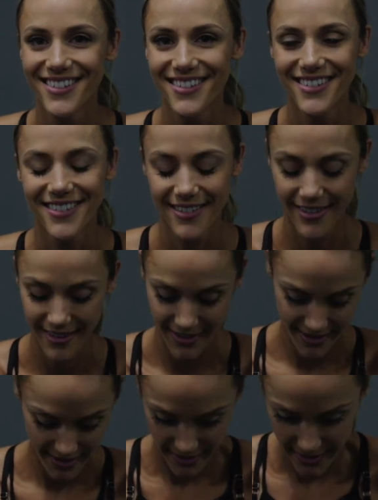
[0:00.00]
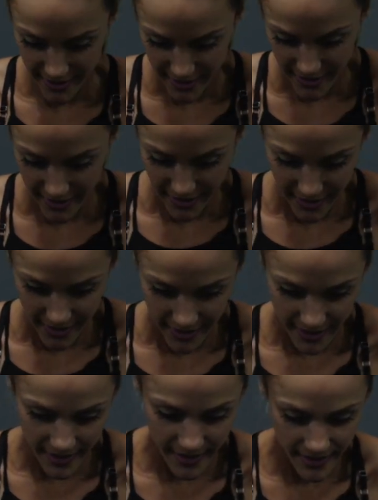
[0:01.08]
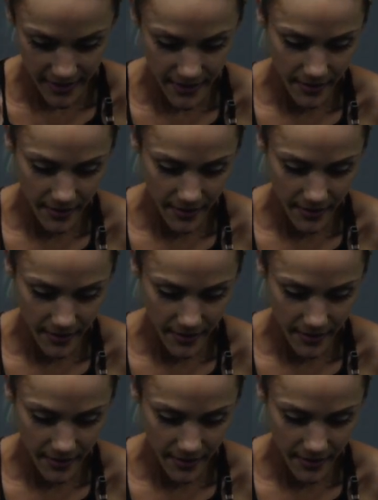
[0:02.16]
No one is speaking in this clip.